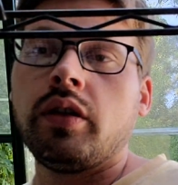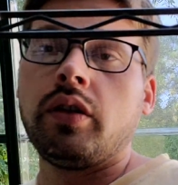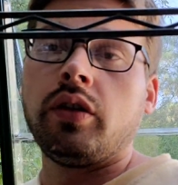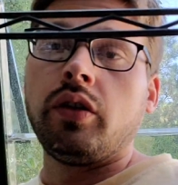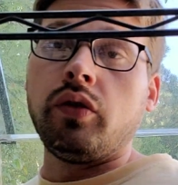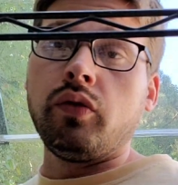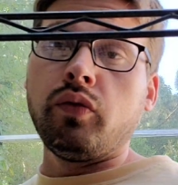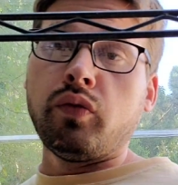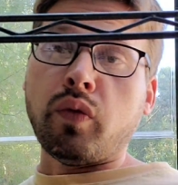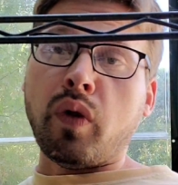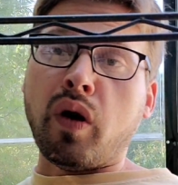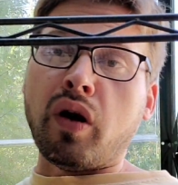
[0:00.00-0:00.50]

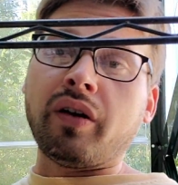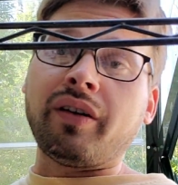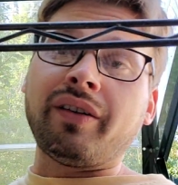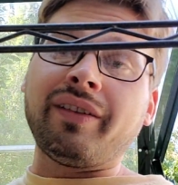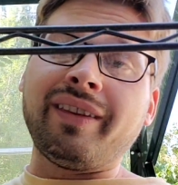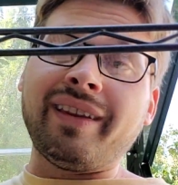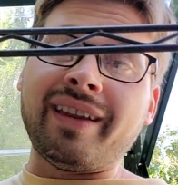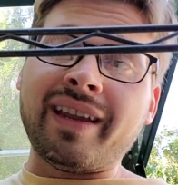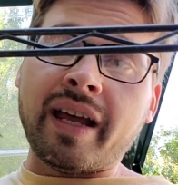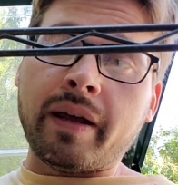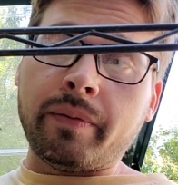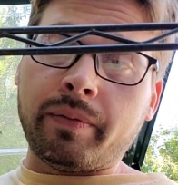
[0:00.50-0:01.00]
You water
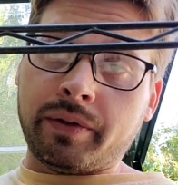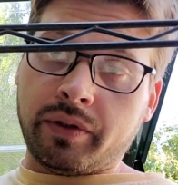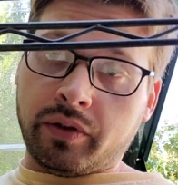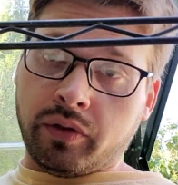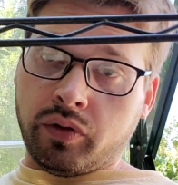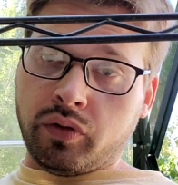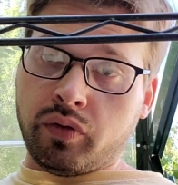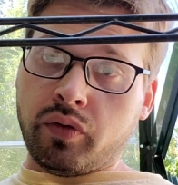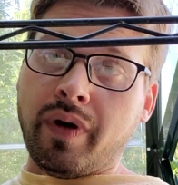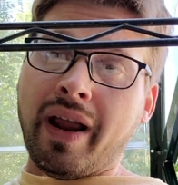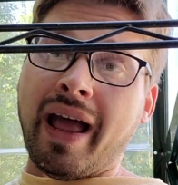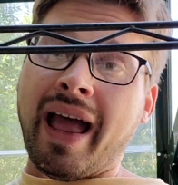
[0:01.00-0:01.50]
the
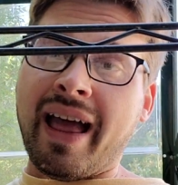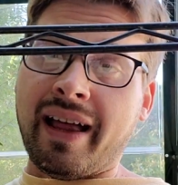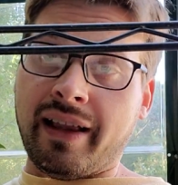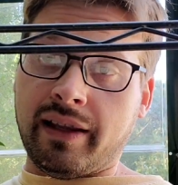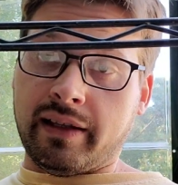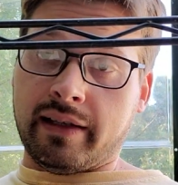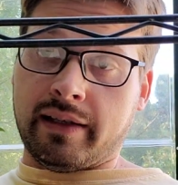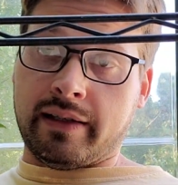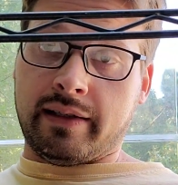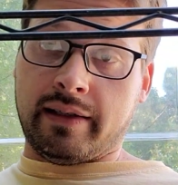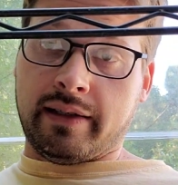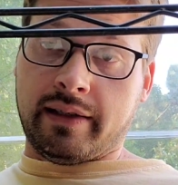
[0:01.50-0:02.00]
absolute hell
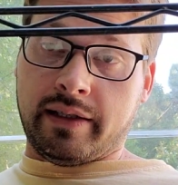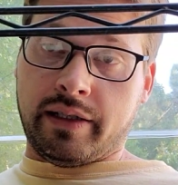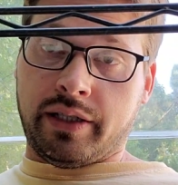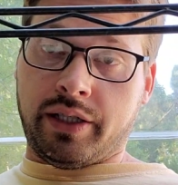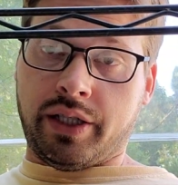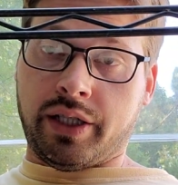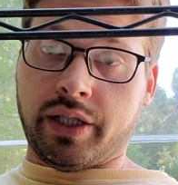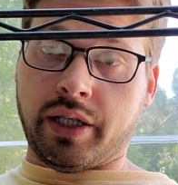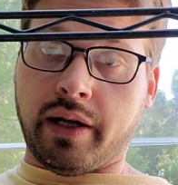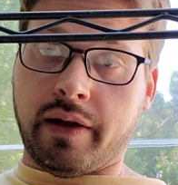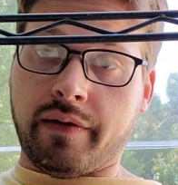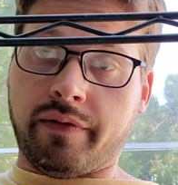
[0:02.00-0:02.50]
out of this
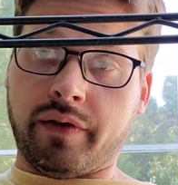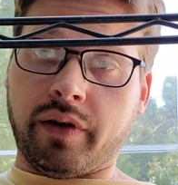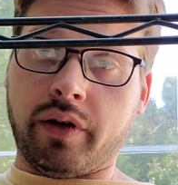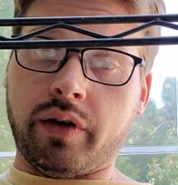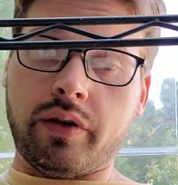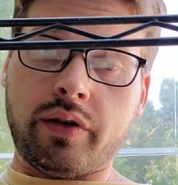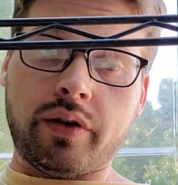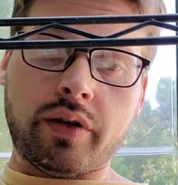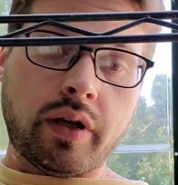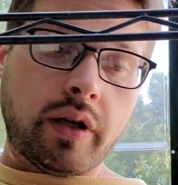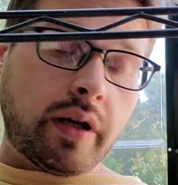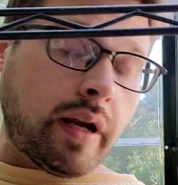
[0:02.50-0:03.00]
shit after
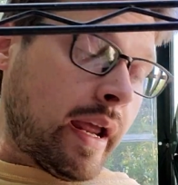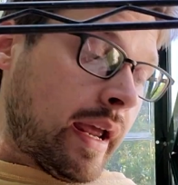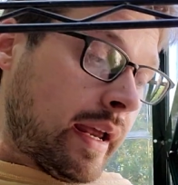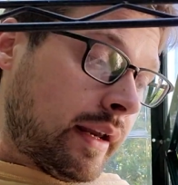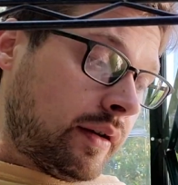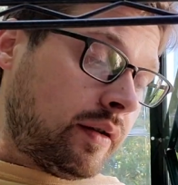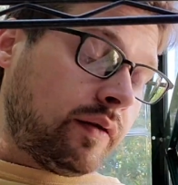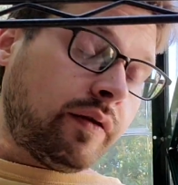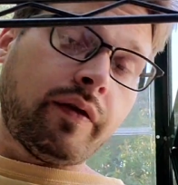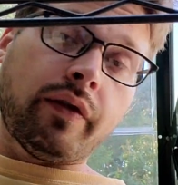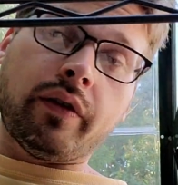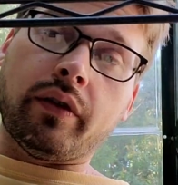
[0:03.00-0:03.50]
you're done,
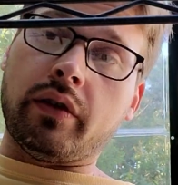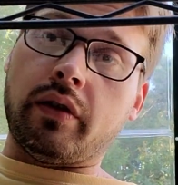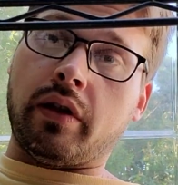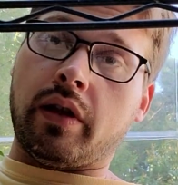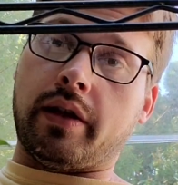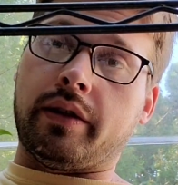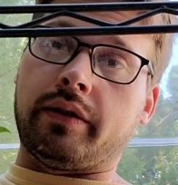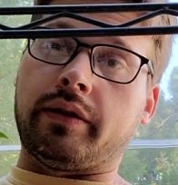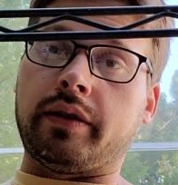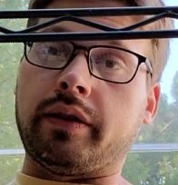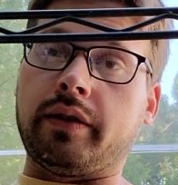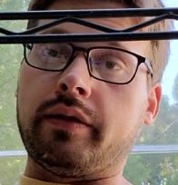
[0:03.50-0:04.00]
and you fertilize